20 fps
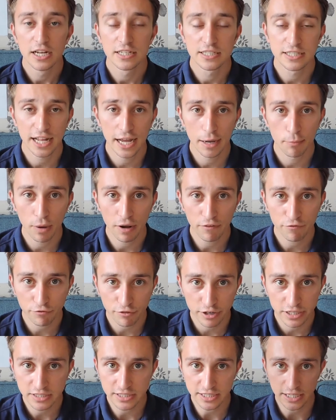So they are my
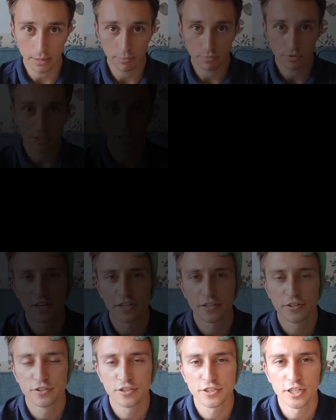3 tips. So
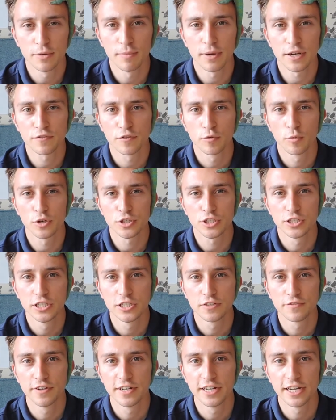thank you so much for watching
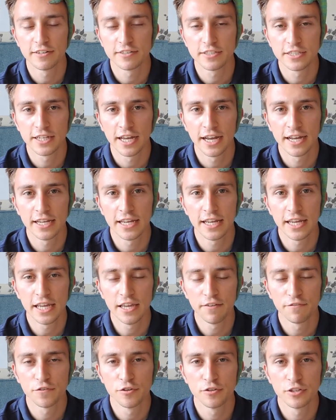this video today.
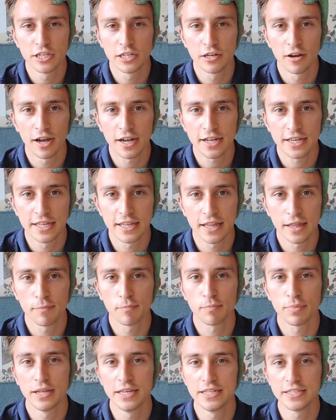If you did like it, then
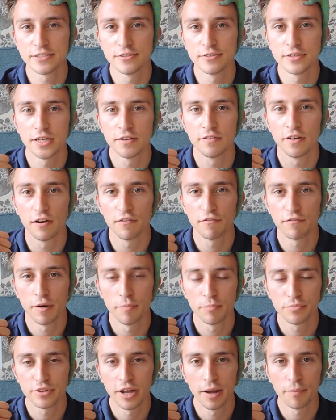please do give it a
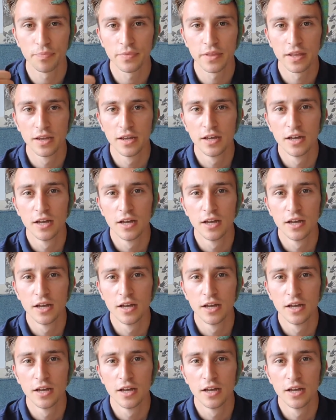thumbs up.